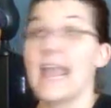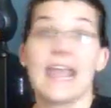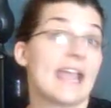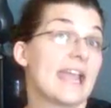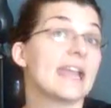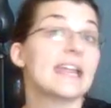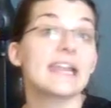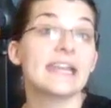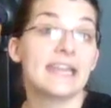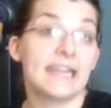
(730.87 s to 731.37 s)

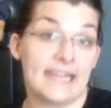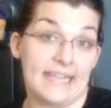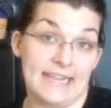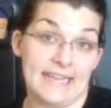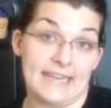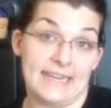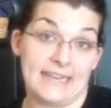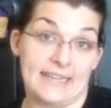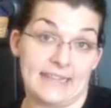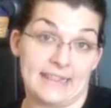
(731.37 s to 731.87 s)
hated
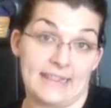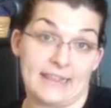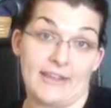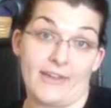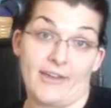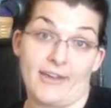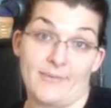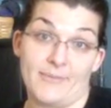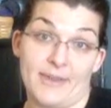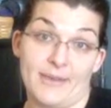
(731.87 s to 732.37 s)
The
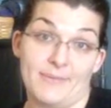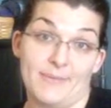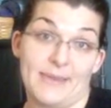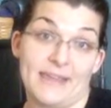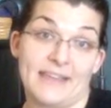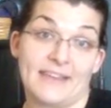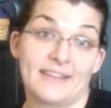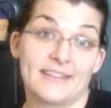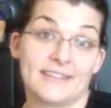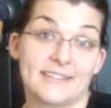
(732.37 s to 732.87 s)
Hobbit
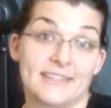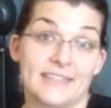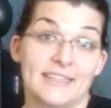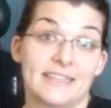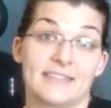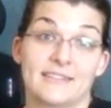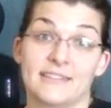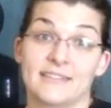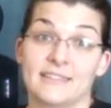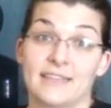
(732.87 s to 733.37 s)
because
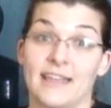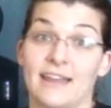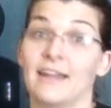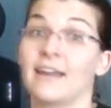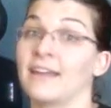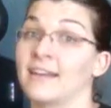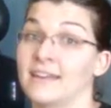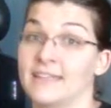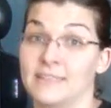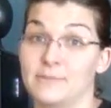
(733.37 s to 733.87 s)
it's an
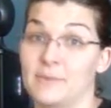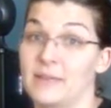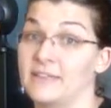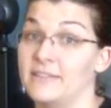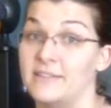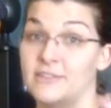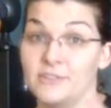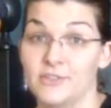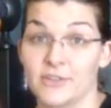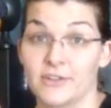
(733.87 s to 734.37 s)

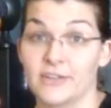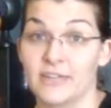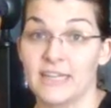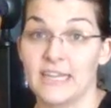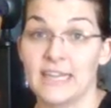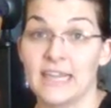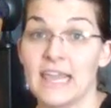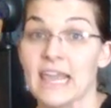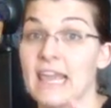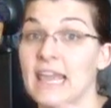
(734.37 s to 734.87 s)
unexpected
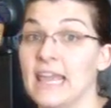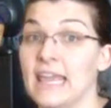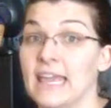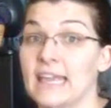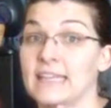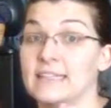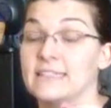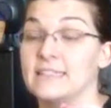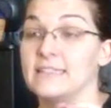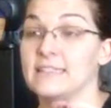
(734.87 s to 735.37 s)
journey
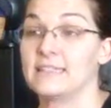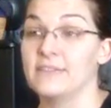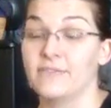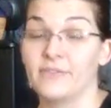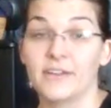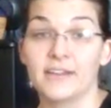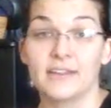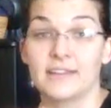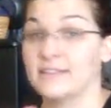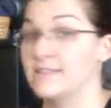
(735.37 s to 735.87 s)
it's
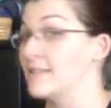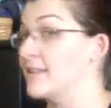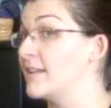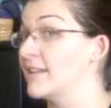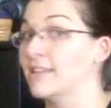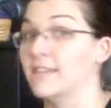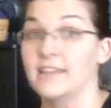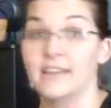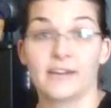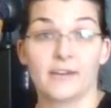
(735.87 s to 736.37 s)
different. It's
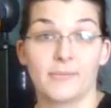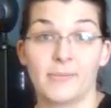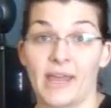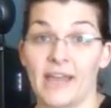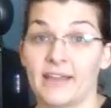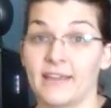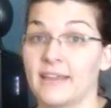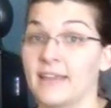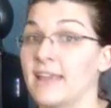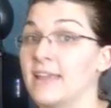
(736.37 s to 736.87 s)
not there and
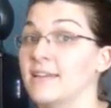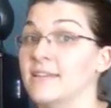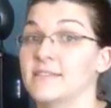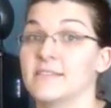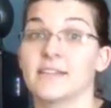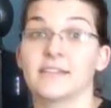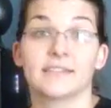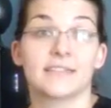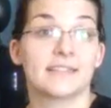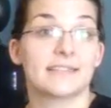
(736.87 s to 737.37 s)
back again.
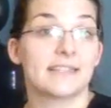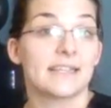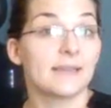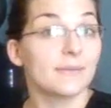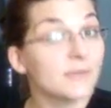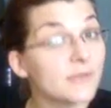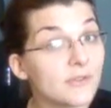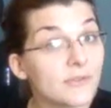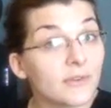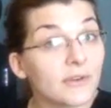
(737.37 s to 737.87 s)
It's not the
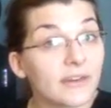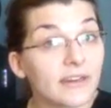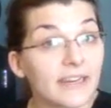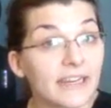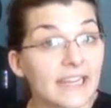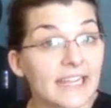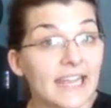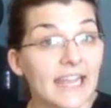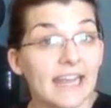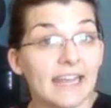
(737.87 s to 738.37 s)
same
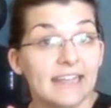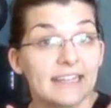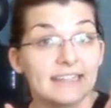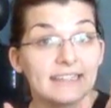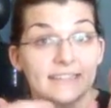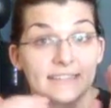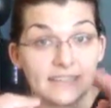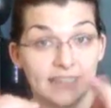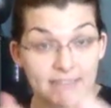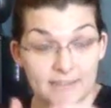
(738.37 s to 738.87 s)
story. Uh,
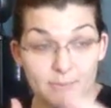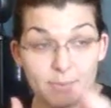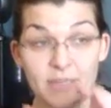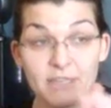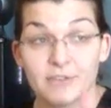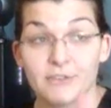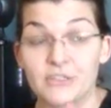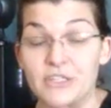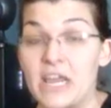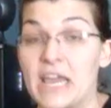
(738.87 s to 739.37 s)
it's
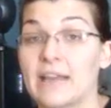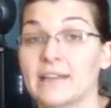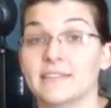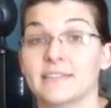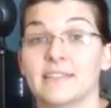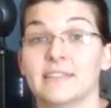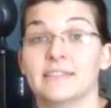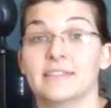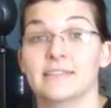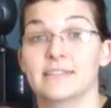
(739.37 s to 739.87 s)
Peter
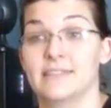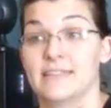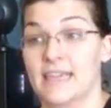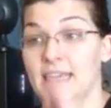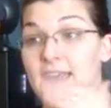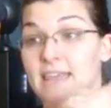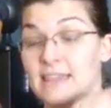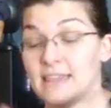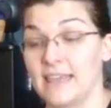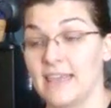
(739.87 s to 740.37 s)
Jackson
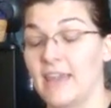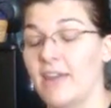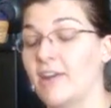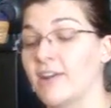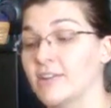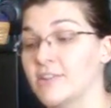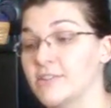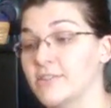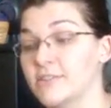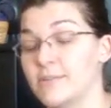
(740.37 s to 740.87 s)
taking the
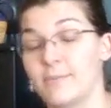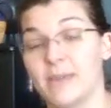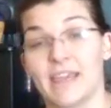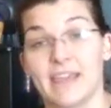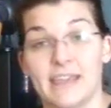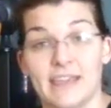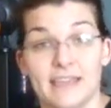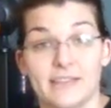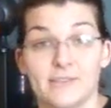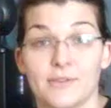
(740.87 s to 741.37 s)
characters and
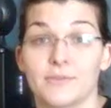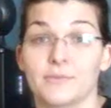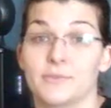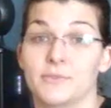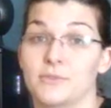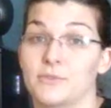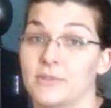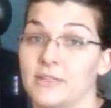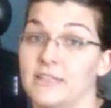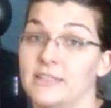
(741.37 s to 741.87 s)
making his own
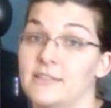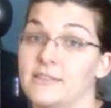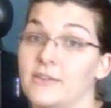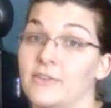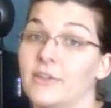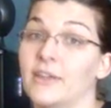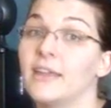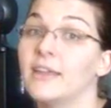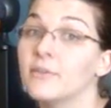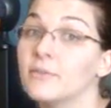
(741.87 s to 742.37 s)
story. So
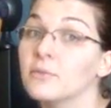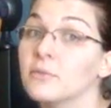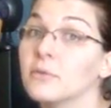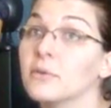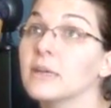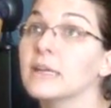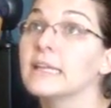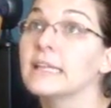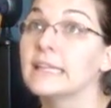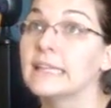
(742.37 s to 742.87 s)
he
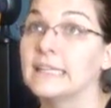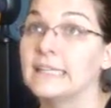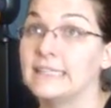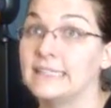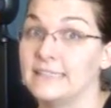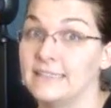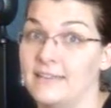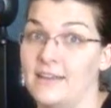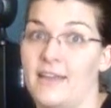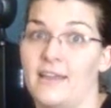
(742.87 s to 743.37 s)
really
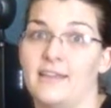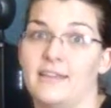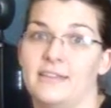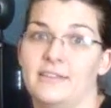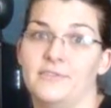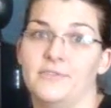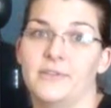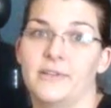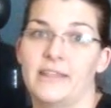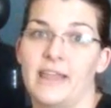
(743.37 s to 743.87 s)
did not
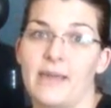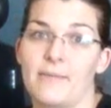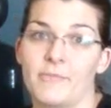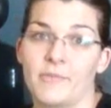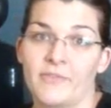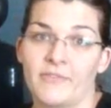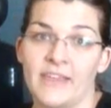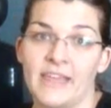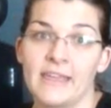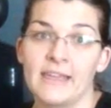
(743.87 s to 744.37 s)
enjoy that
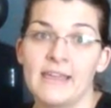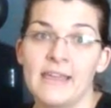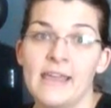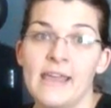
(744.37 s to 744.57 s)
movie.